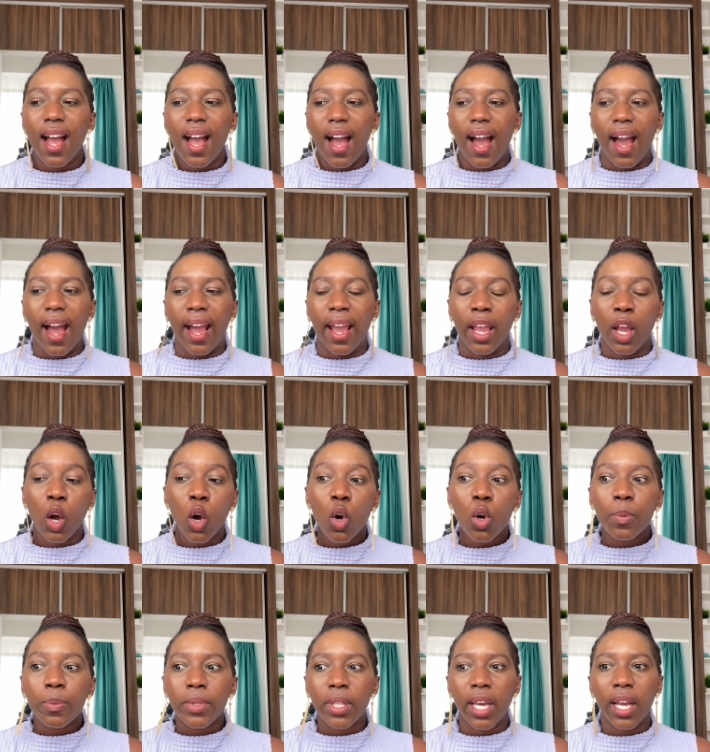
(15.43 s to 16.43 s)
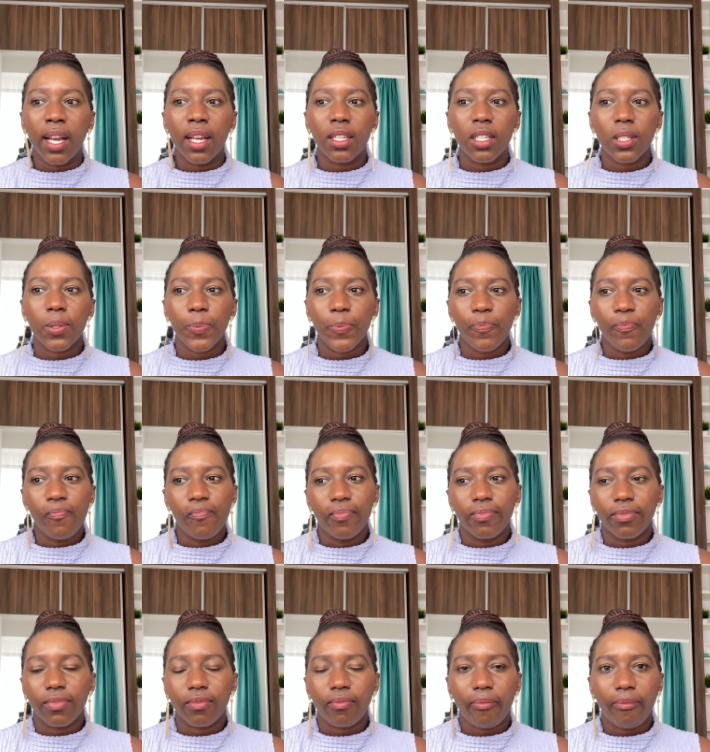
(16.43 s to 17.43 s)
I hope that
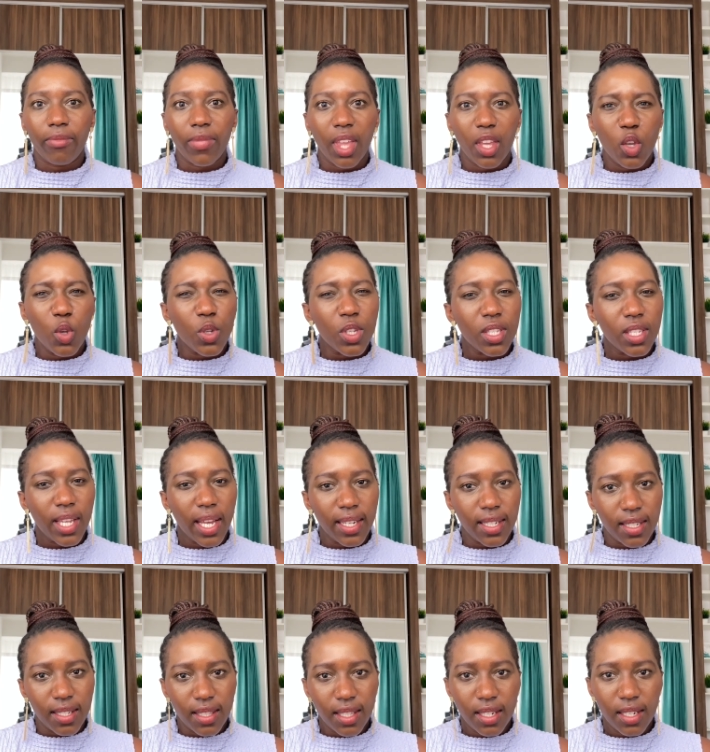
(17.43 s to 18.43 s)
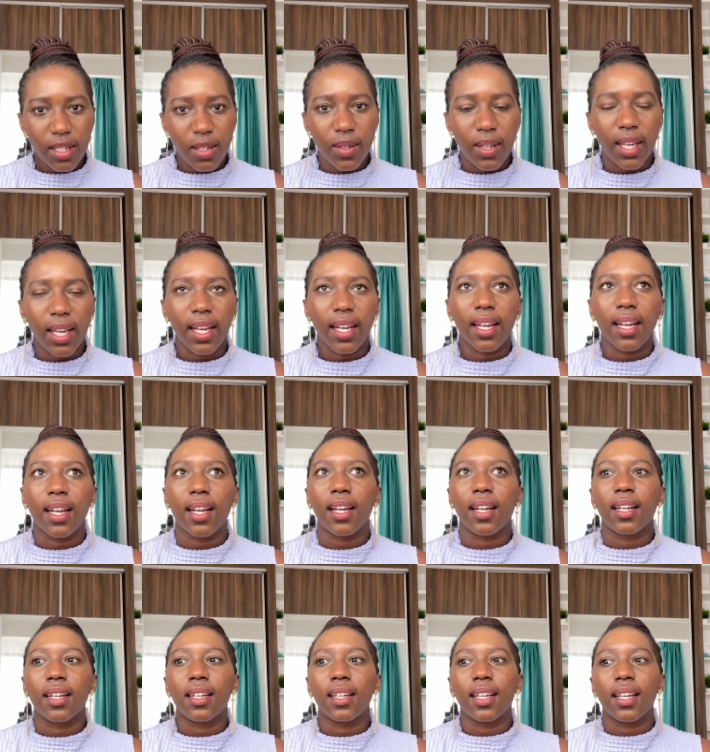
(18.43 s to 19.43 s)
your start to the new
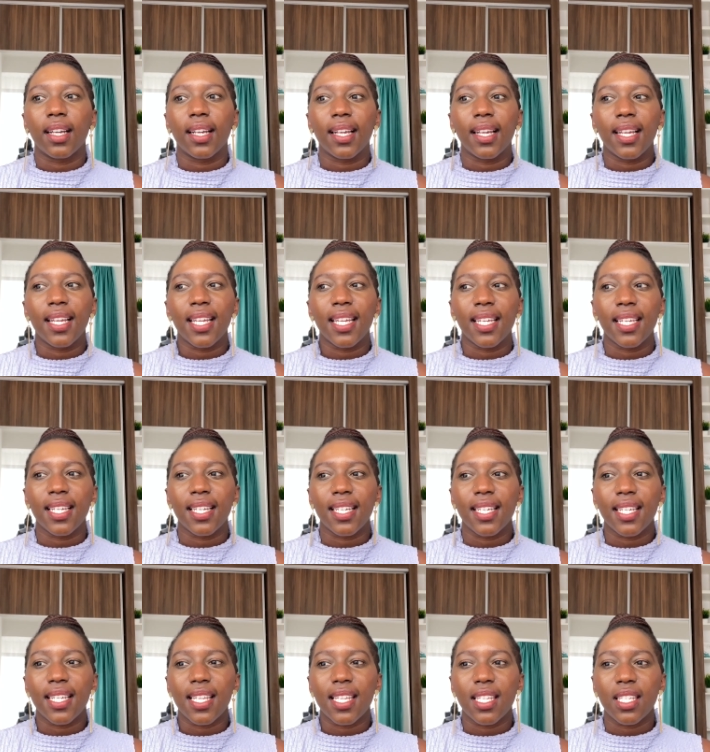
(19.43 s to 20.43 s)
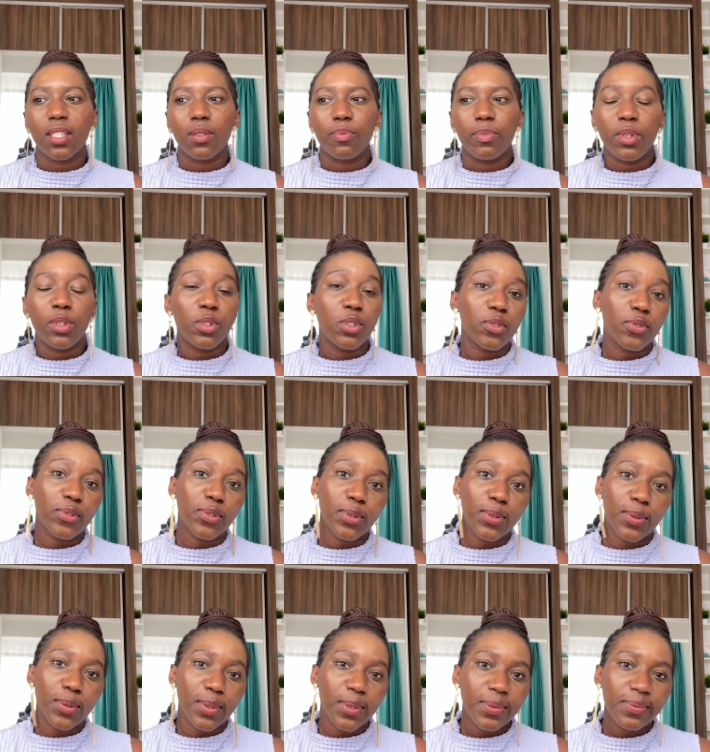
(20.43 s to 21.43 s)
year is
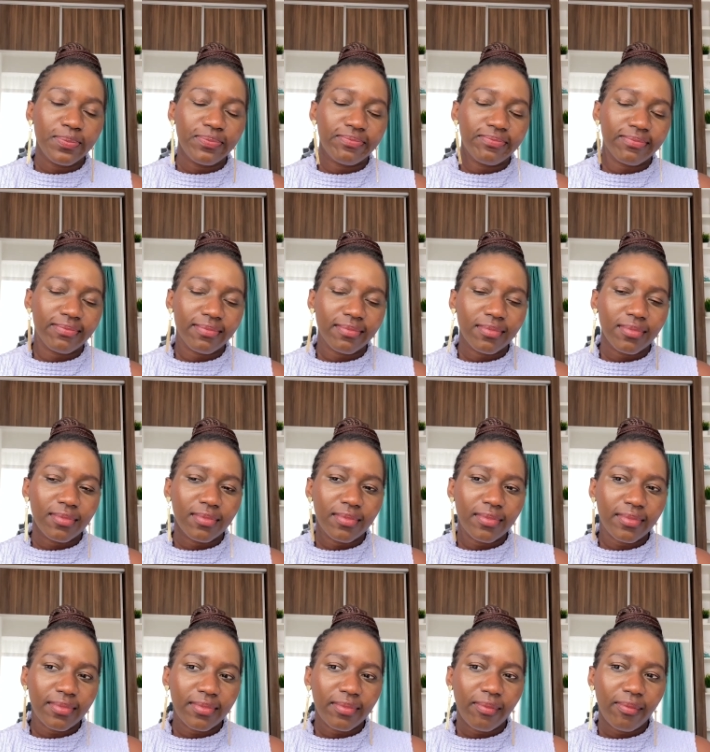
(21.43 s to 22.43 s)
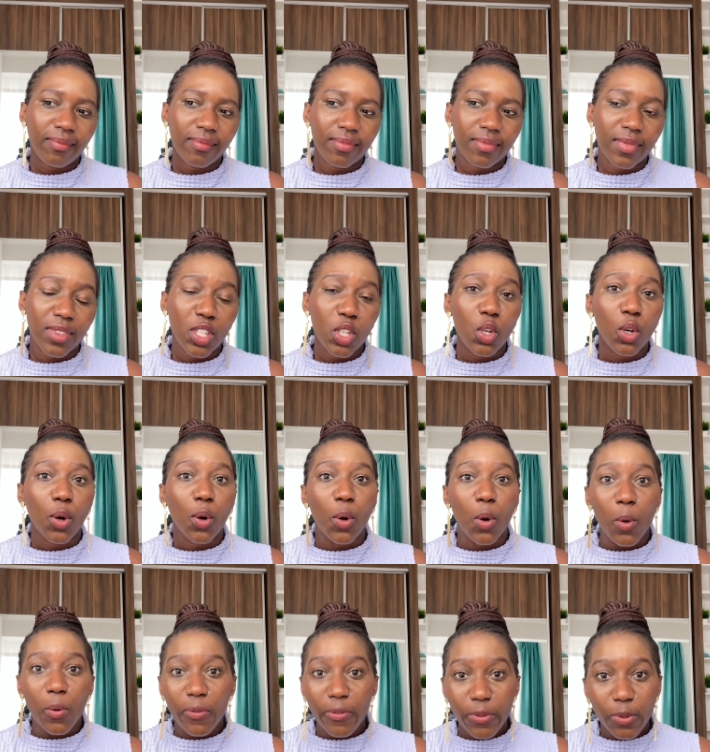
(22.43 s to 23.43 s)
beautiful. You're
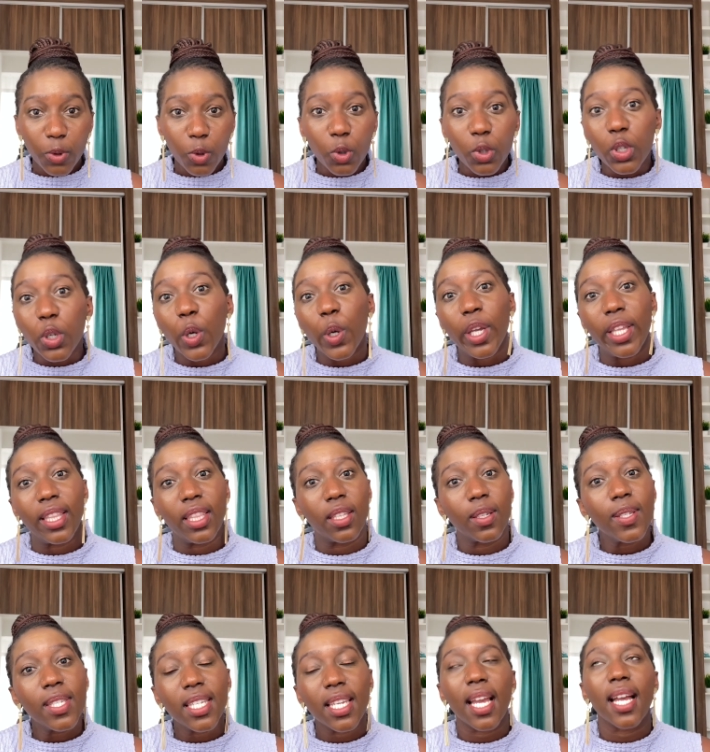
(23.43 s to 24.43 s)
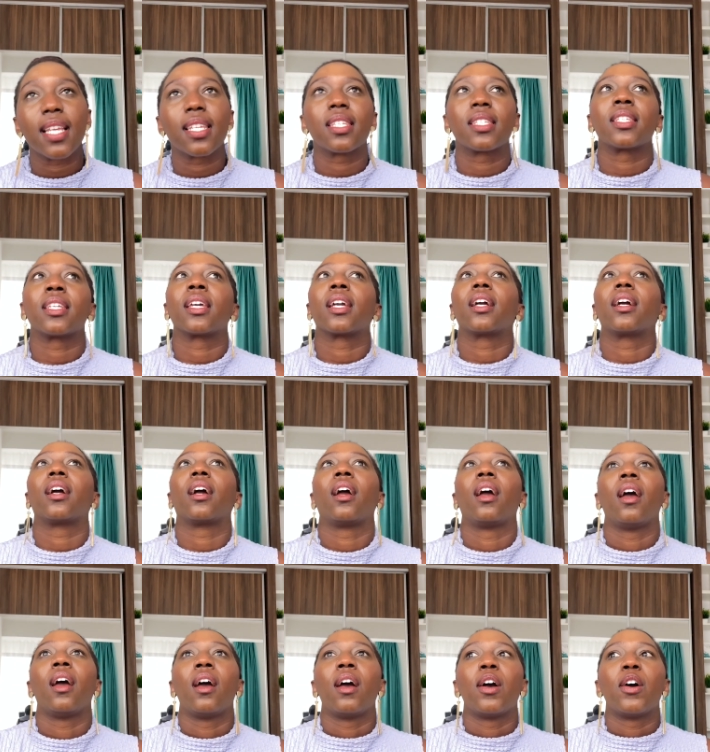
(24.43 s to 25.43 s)
hopeful, you're enthusiastic
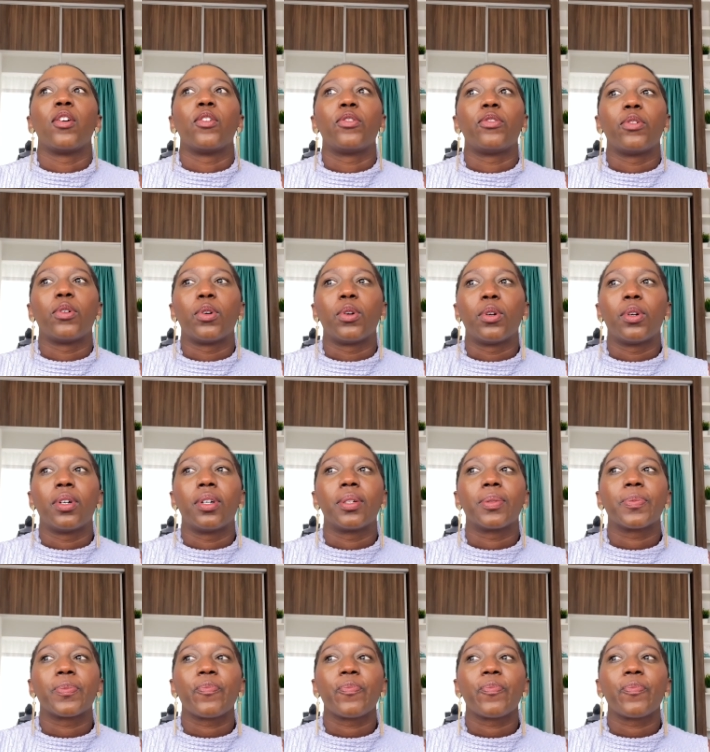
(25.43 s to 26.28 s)
for